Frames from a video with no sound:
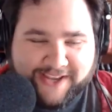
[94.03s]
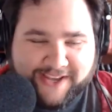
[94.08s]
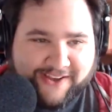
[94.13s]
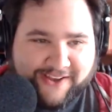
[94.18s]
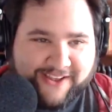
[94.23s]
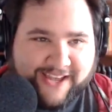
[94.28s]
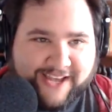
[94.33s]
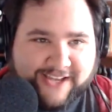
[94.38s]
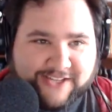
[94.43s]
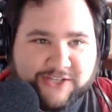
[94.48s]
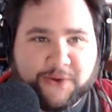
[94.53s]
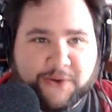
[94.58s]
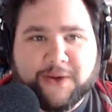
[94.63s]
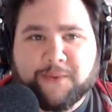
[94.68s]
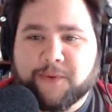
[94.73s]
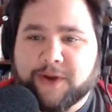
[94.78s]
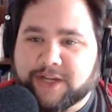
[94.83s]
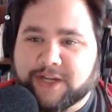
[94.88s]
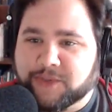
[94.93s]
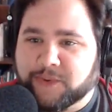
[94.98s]
Yeah. So, and we're
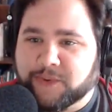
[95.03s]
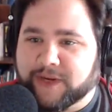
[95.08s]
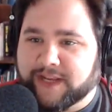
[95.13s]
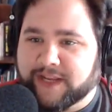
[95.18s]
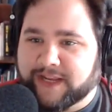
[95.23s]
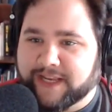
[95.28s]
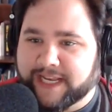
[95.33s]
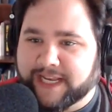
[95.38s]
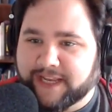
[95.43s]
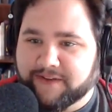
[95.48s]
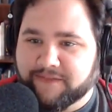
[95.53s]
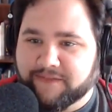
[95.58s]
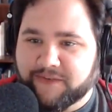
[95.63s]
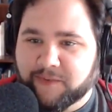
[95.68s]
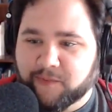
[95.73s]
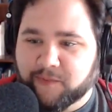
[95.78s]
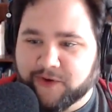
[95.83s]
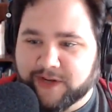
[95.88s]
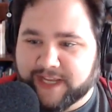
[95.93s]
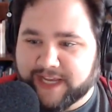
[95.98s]
also working on getting a
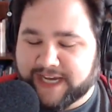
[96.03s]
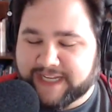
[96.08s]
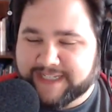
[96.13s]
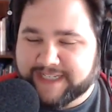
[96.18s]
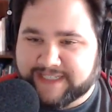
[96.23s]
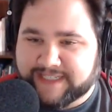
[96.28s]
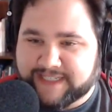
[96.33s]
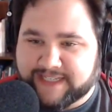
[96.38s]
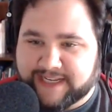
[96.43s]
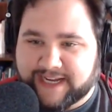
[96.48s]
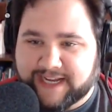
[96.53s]
few more guests.